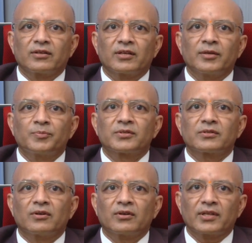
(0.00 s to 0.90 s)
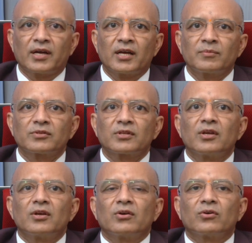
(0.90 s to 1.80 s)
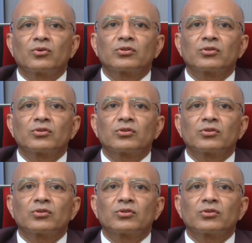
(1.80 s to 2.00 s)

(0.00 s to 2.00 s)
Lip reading: hips or the arms grow